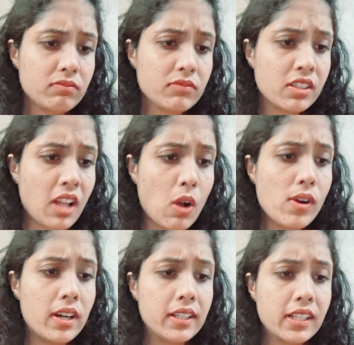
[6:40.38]
now
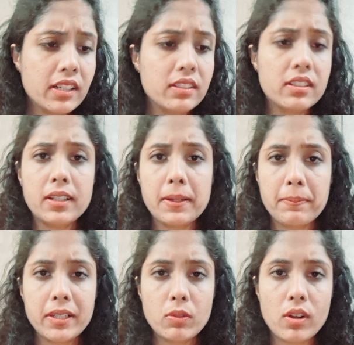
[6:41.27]
earlier the
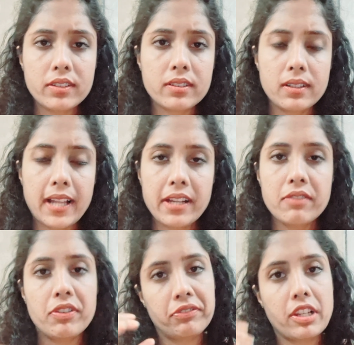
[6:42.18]
limit was like
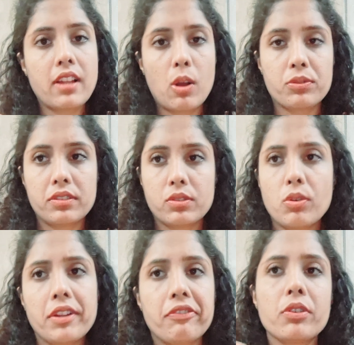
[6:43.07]
50,000. So
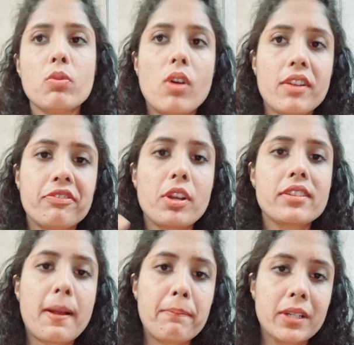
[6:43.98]
if you are
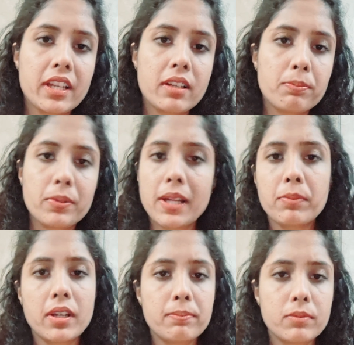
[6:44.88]
submitting
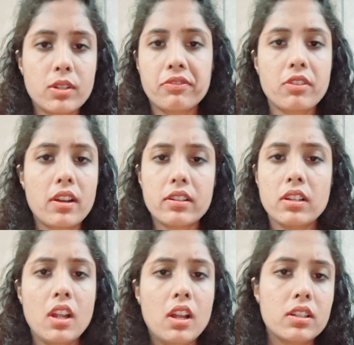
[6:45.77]
premium, if you are
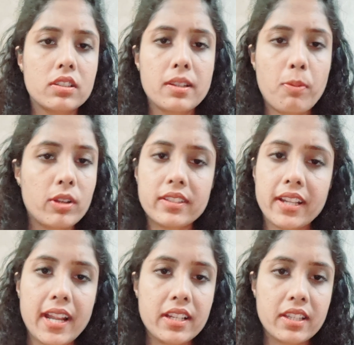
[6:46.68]
depositing
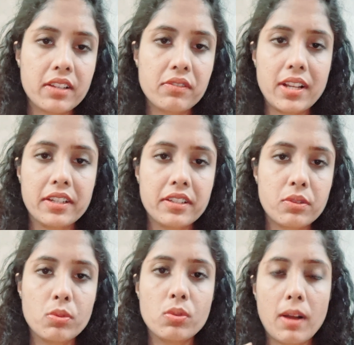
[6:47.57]
anything related
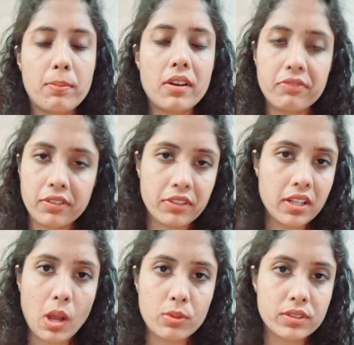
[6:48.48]
to above
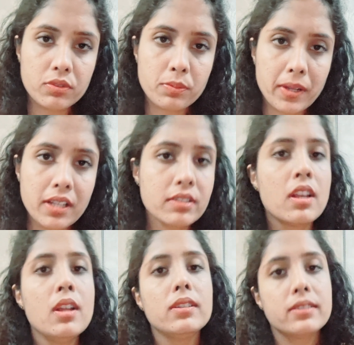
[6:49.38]
50,000 rupees,
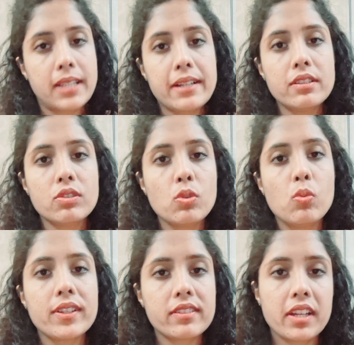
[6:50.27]
then you
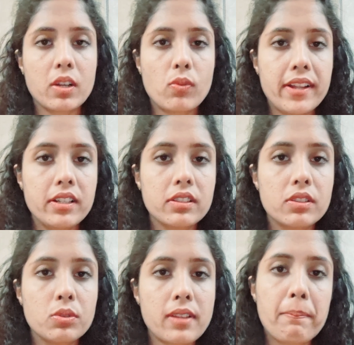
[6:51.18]
was required
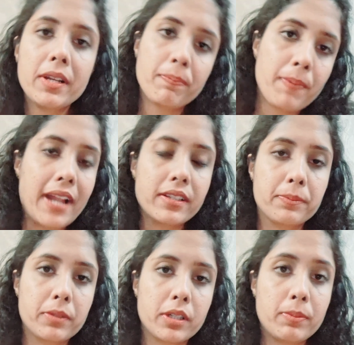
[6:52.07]
to submit PAN
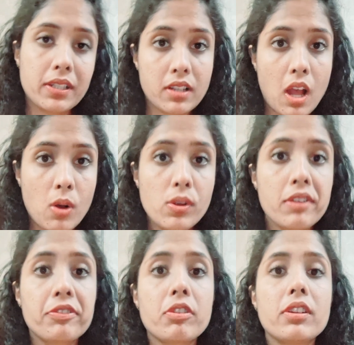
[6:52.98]
number. But now
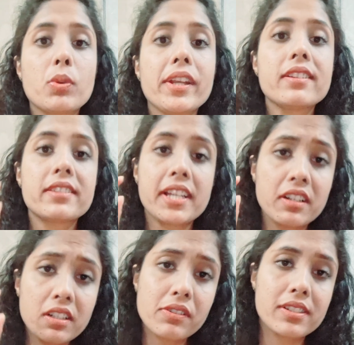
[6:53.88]
if you are doing a
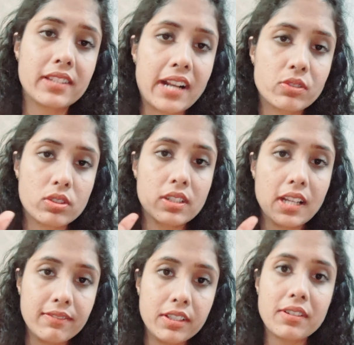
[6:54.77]
single transaction
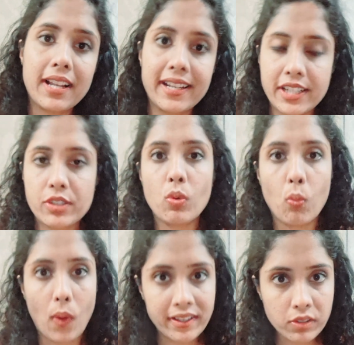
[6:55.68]
even related to
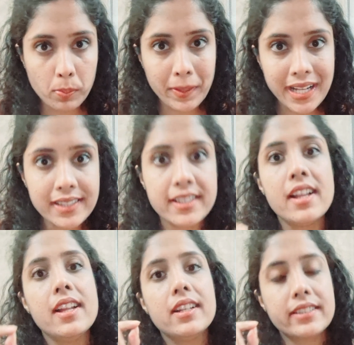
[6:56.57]
1 rupees,
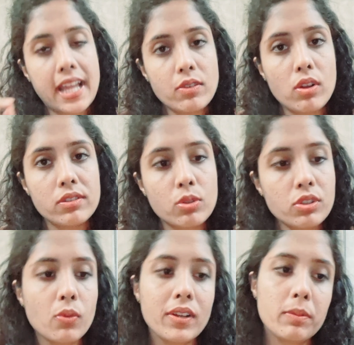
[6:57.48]
then also
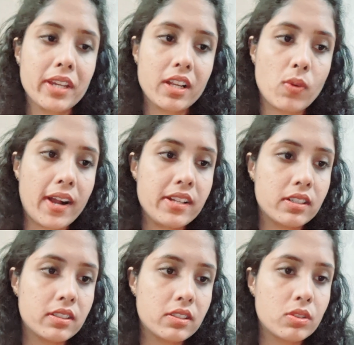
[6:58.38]
you will be
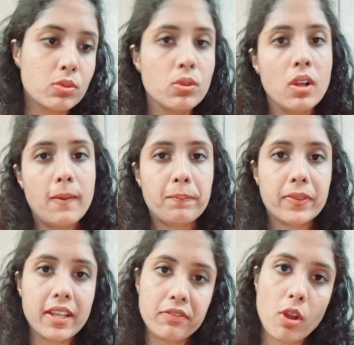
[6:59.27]
required to
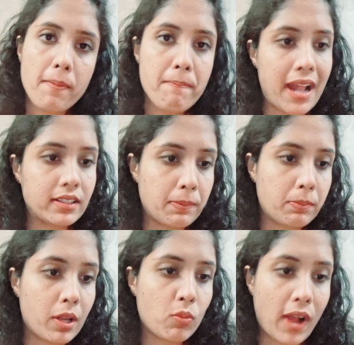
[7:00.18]
give your PAN
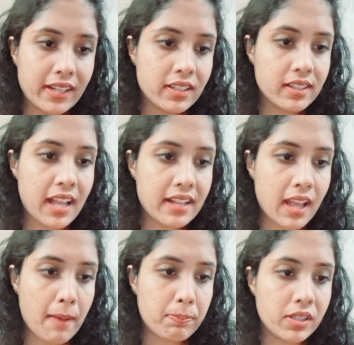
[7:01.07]
number. Why this has
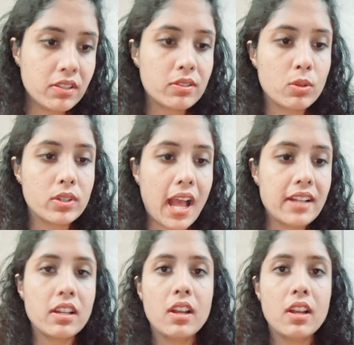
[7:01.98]
happened? So that